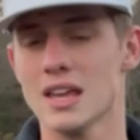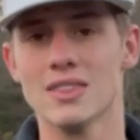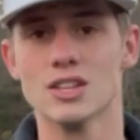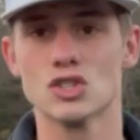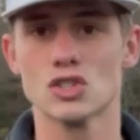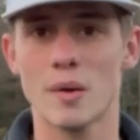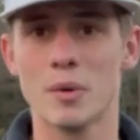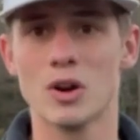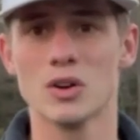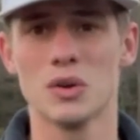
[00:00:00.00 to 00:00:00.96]
in the
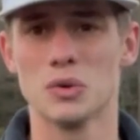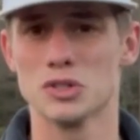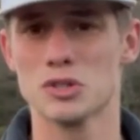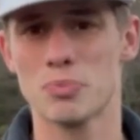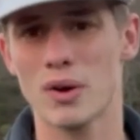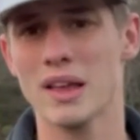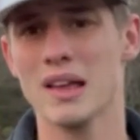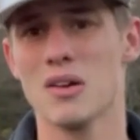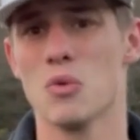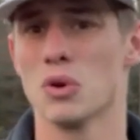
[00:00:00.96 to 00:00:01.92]
summer or
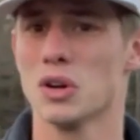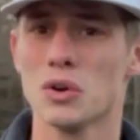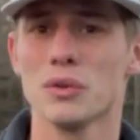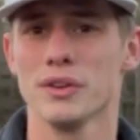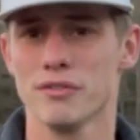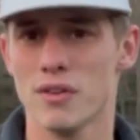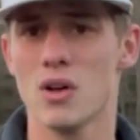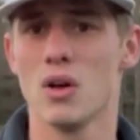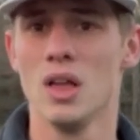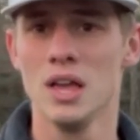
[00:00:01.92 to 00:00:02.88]
spring or early
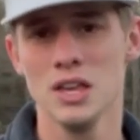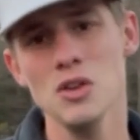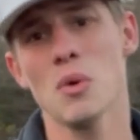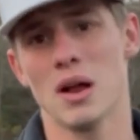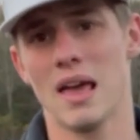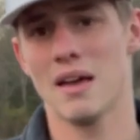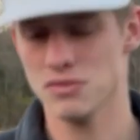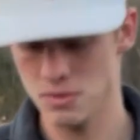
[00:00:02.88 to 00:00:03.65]
fall, you want to have